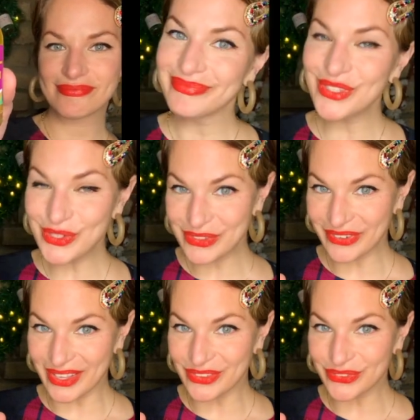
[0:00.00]
You can
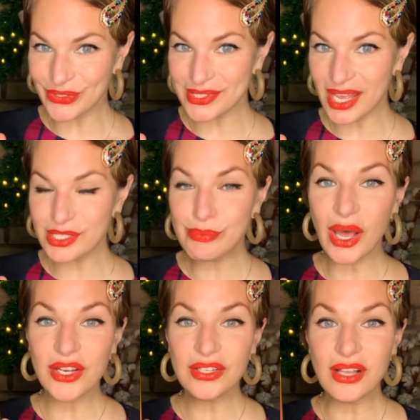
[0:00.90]
find the full-size
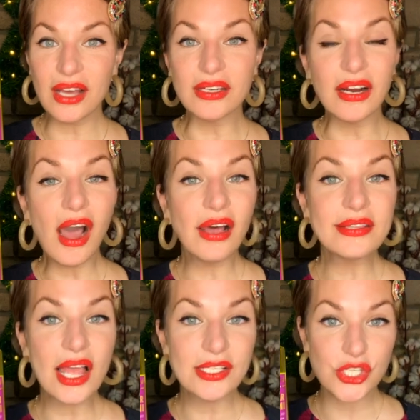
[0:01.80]
bottle on our
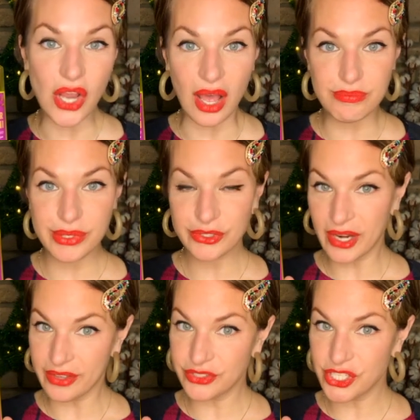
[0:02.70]
online shop,
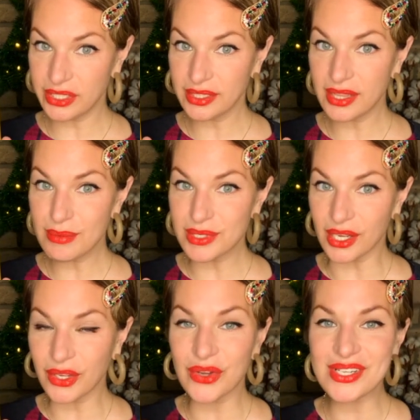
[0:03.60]

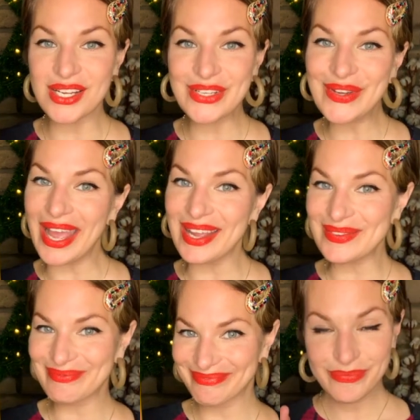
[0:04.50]

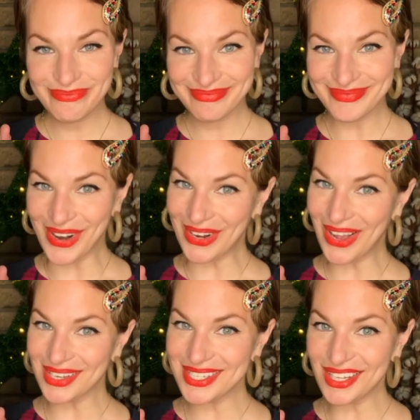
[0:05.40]
craftginclub.co.uk. Our
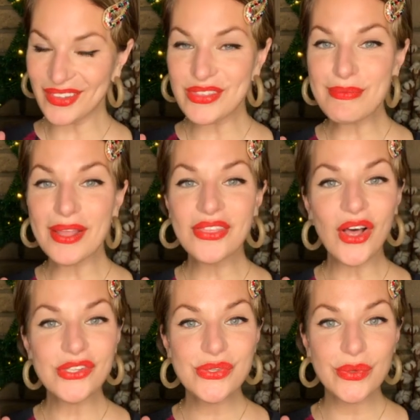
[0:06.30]
cocktail of the month
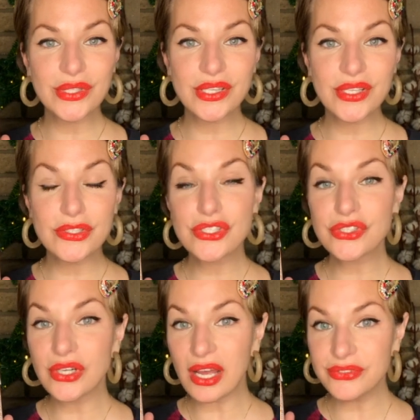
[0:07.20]
also includes
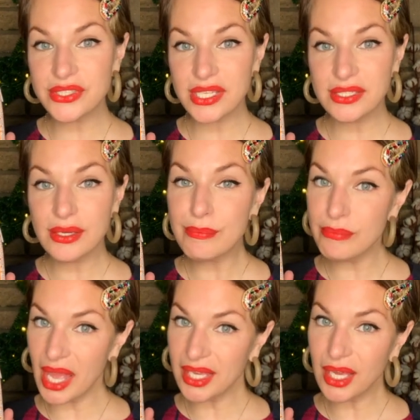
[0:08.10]
crafted
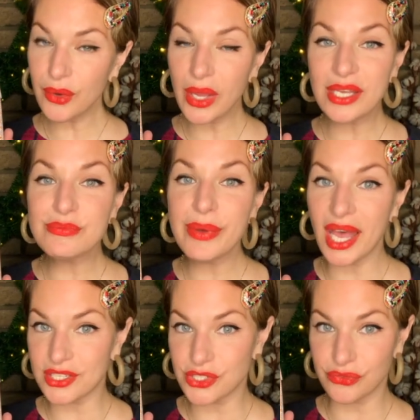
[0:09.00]
mango and
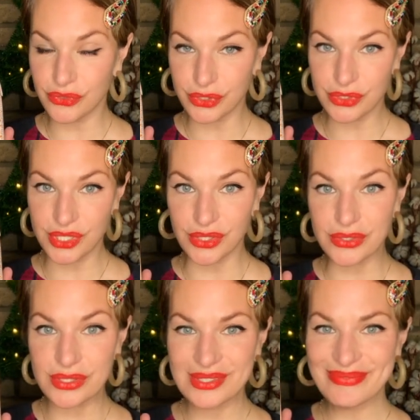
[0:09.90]
passion fruit juice.